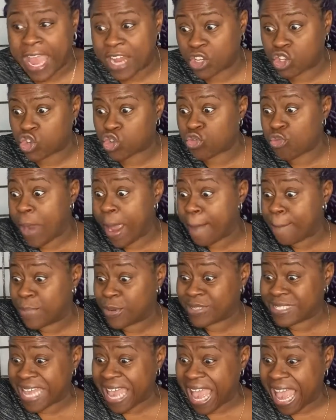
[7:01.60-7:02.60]
and
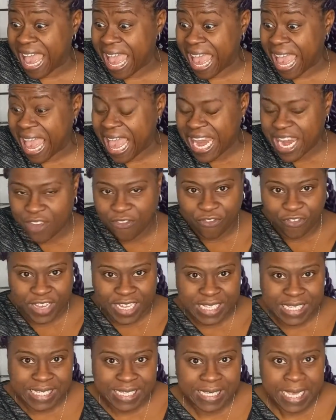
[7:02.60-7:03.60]
tramples
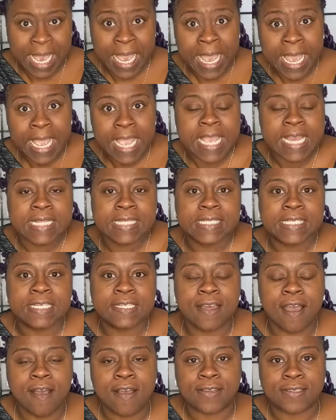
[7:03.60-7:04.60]
elephants into
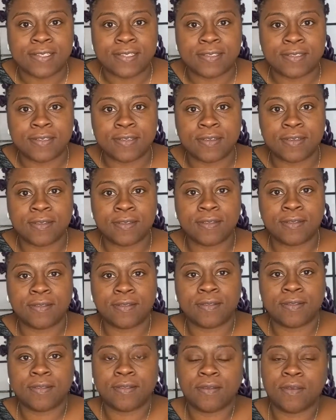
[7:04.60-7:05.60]
dust.
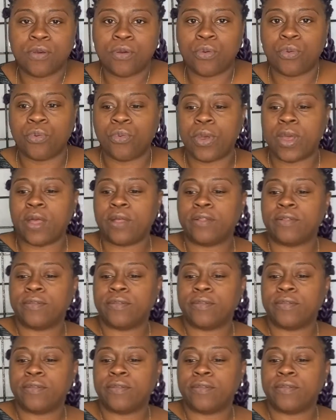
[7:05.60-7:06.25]
Well,